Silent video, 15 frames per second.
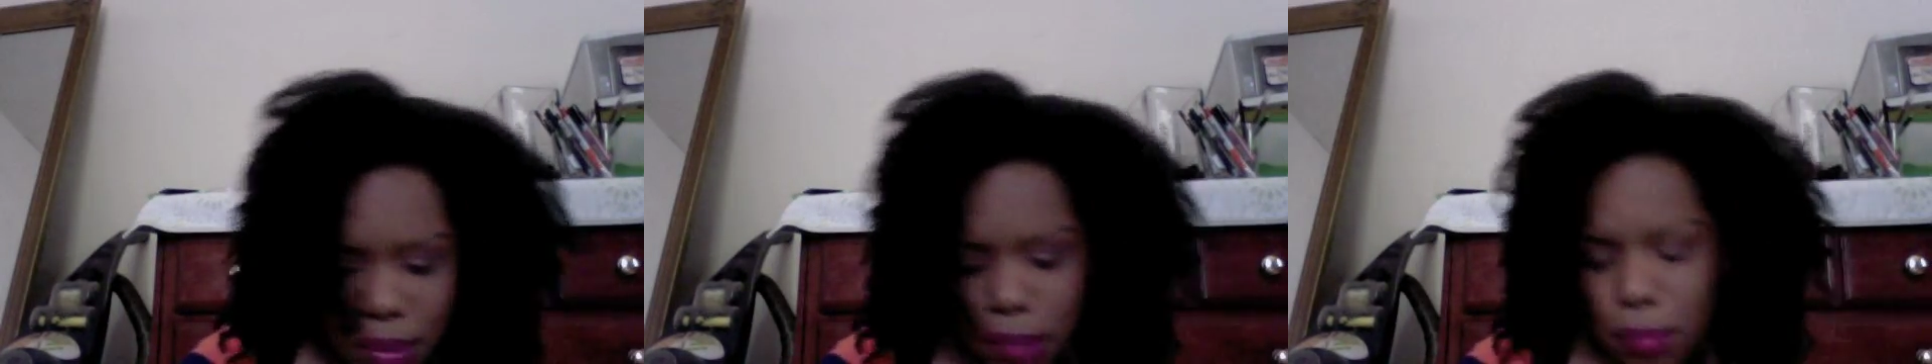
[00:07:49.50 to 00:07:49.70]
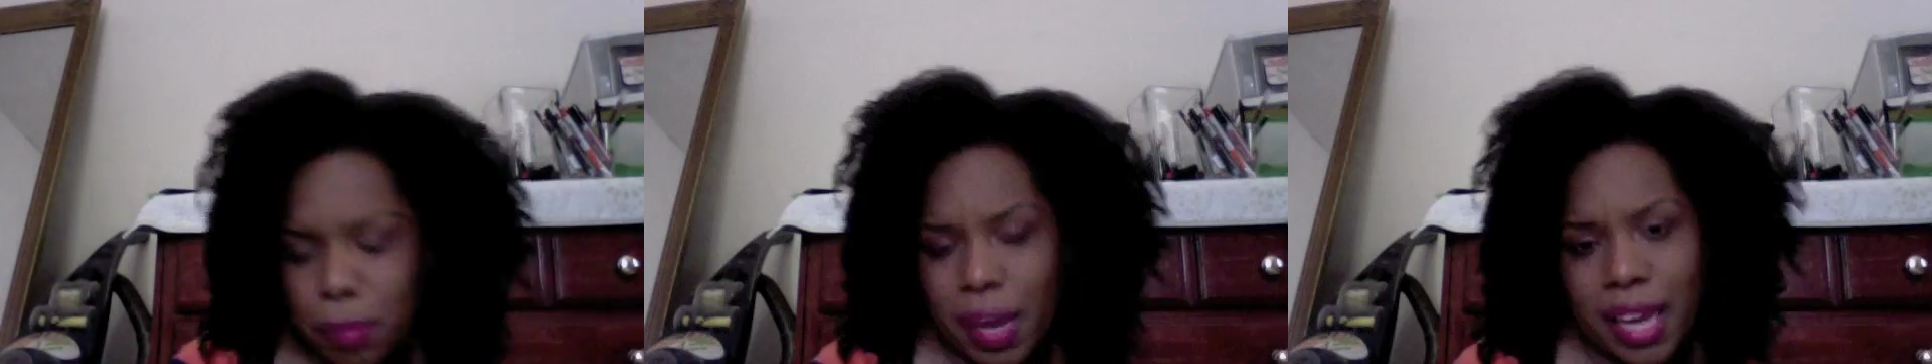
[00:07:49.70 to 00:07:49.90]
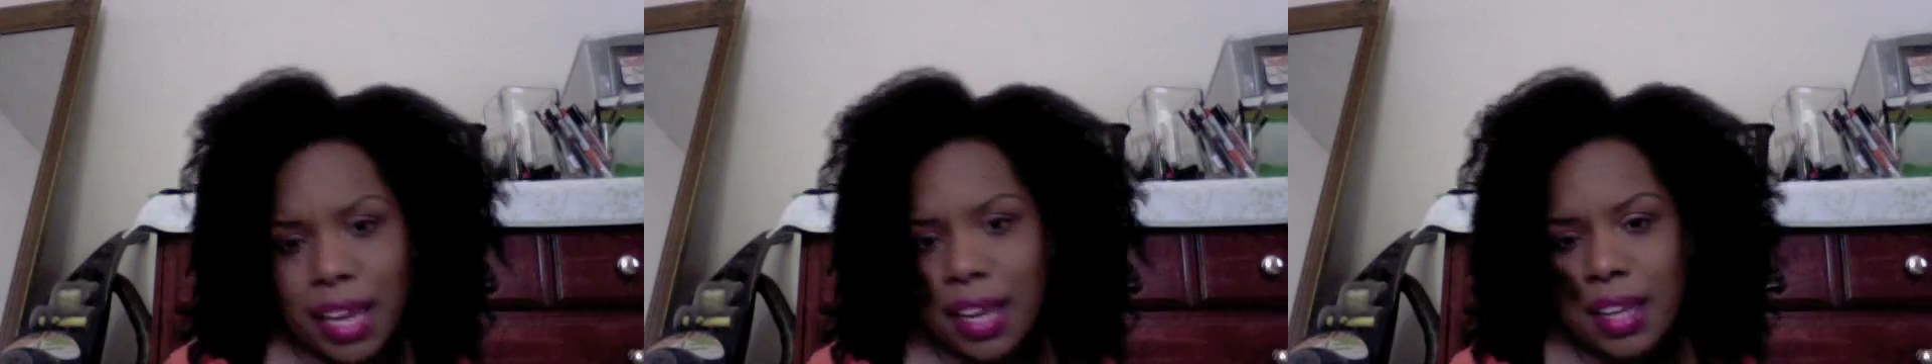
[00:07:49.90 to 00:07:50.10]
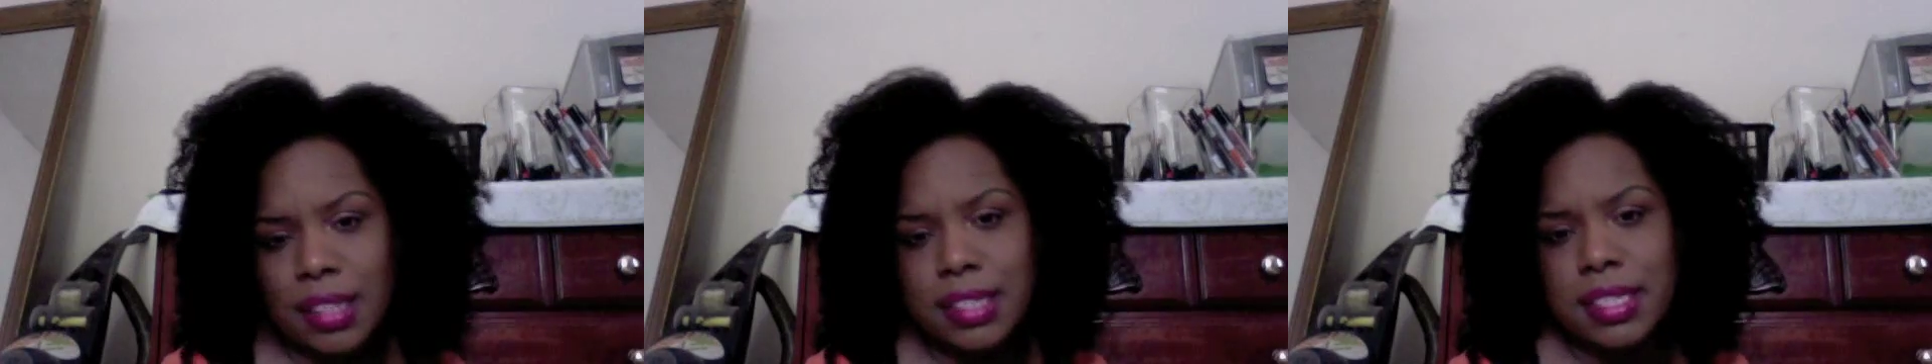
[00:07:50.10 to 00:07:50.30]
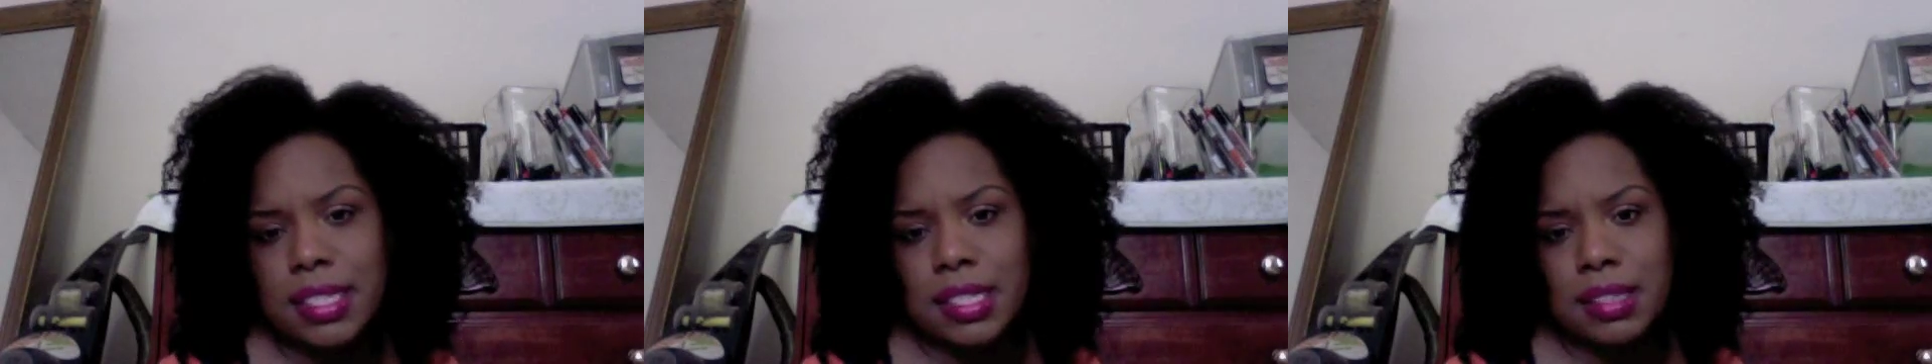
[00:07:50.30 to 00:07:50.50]
back
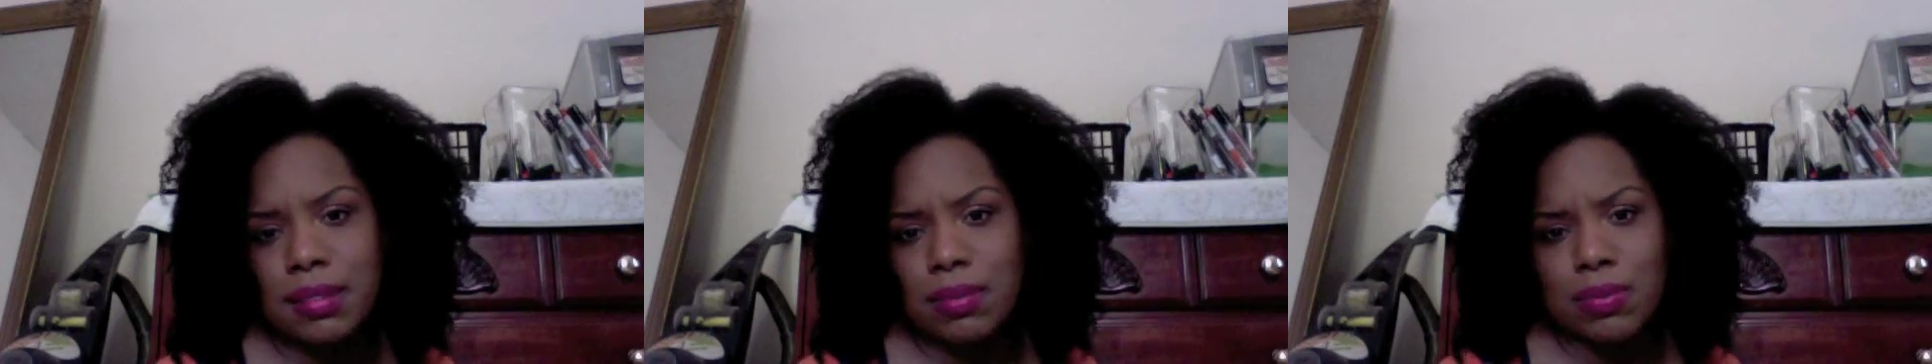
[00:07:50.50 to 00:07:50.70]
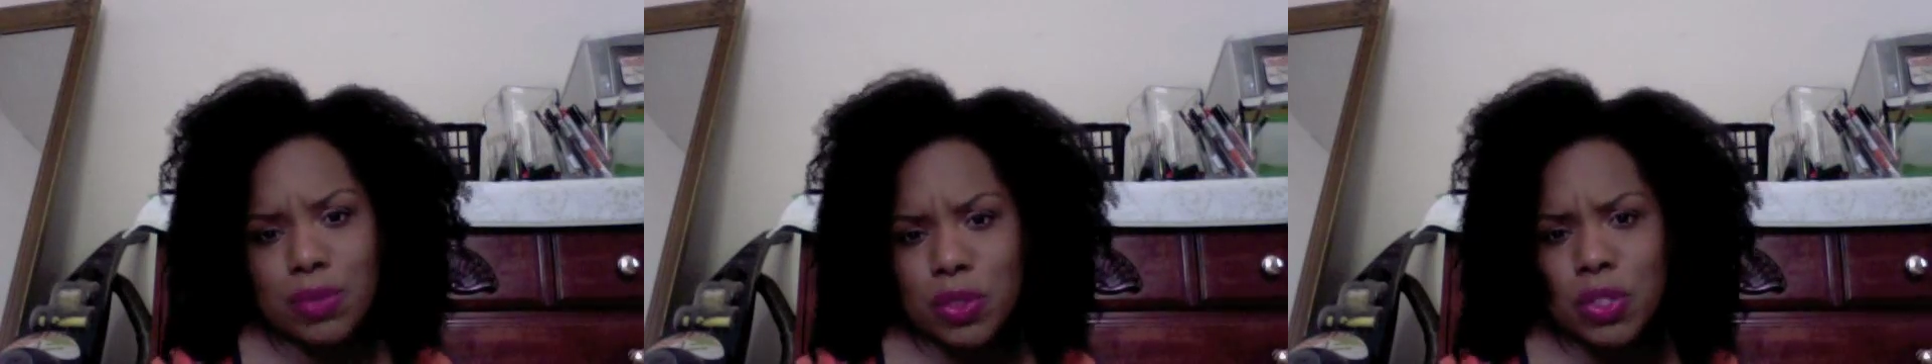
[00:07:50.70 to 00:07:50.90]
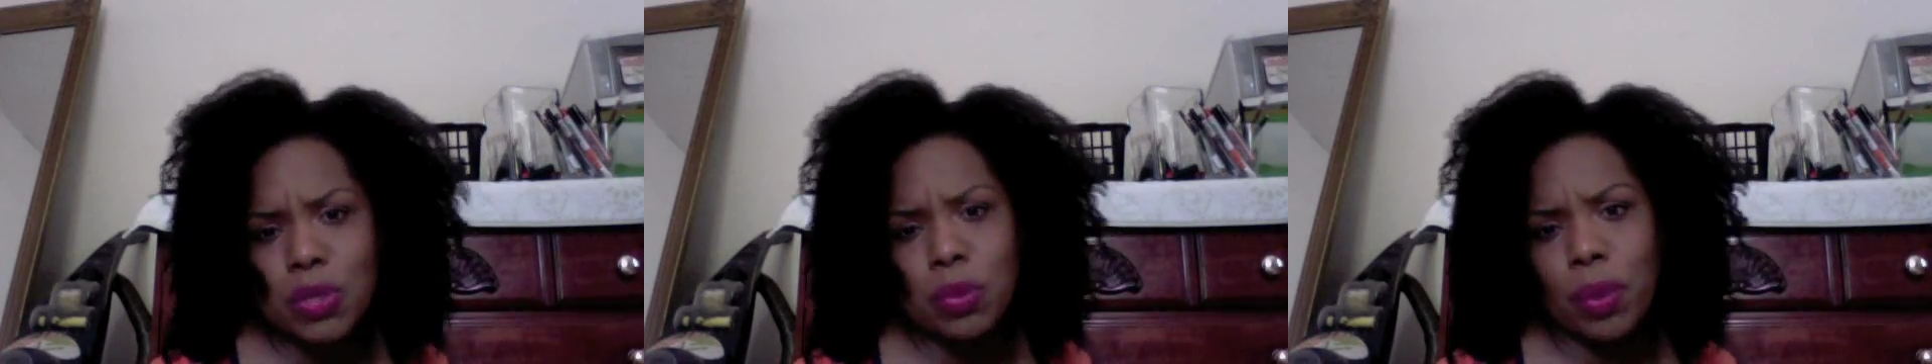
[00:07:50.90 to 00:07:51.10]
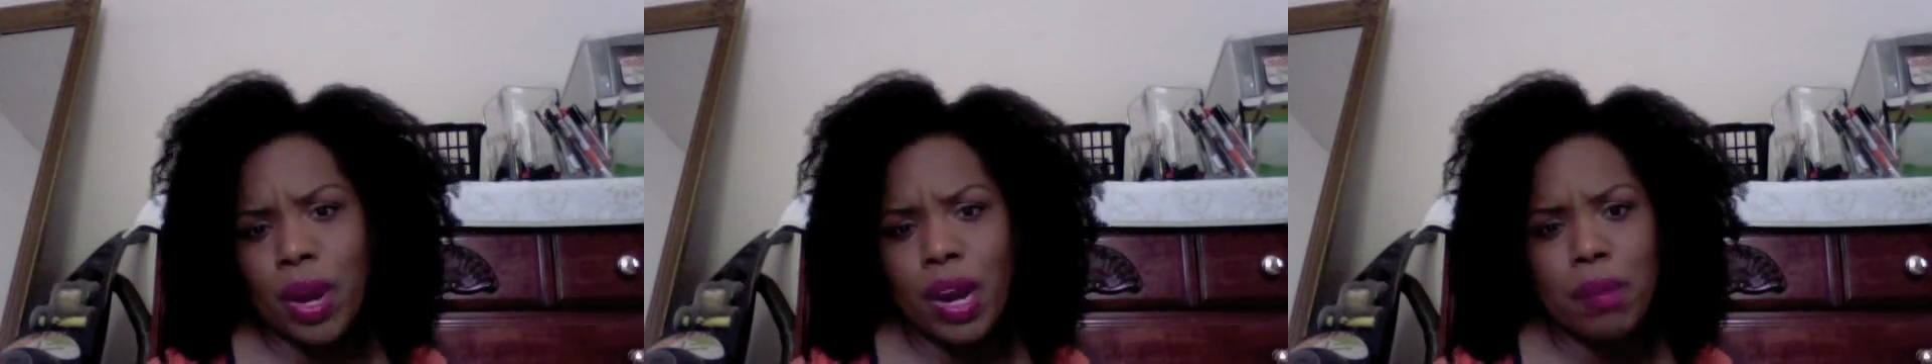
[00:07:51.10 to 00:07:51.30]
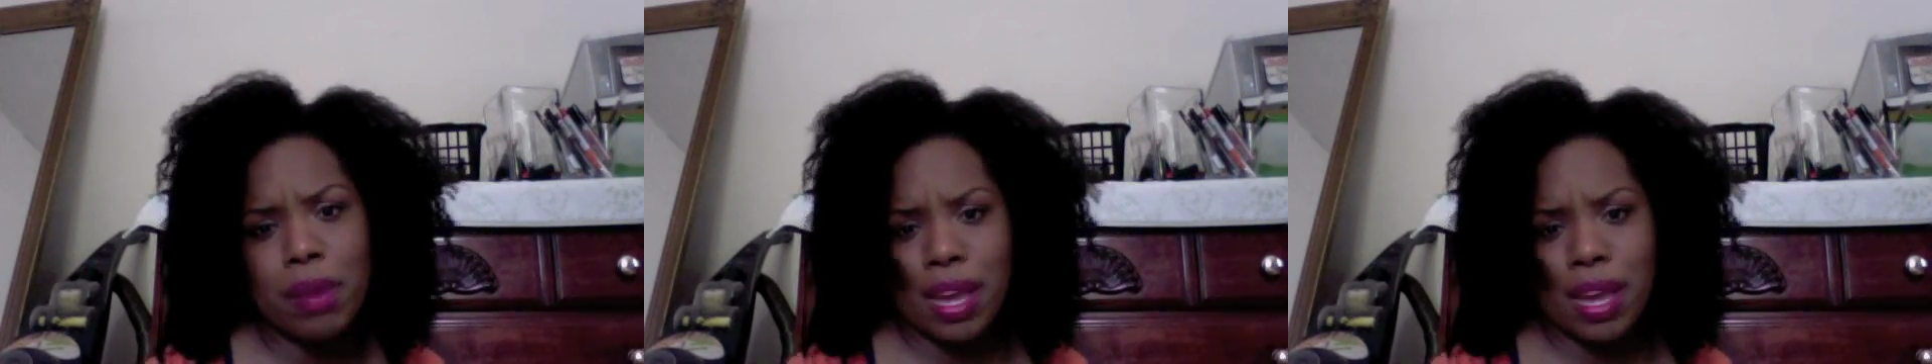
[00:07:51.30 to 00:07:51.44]
into to wear it,